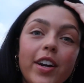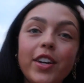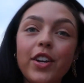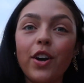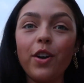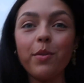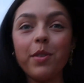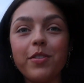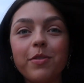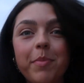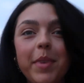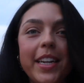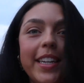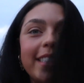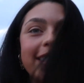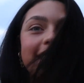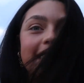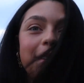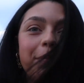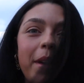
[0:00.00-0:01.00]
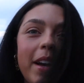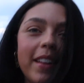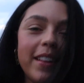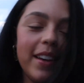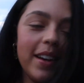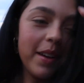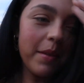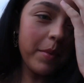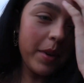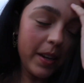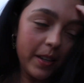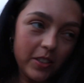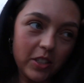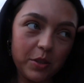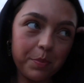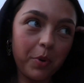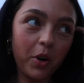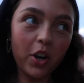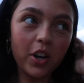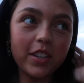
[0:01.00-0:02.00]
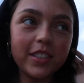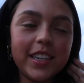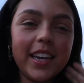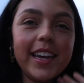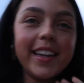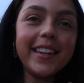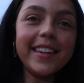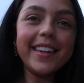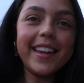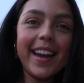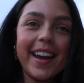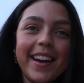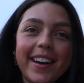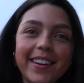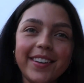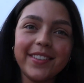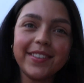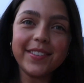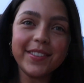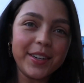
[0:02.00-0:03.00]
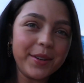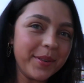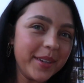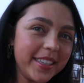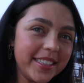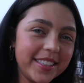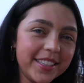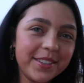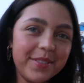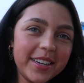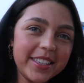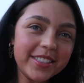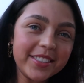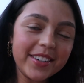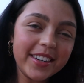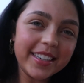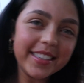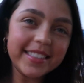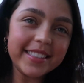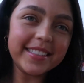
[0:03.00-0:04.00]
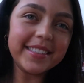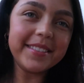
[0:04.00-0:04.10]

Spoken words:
right, y'all, we've made it to Deep Ellum, just parked, and now going to the restaurant.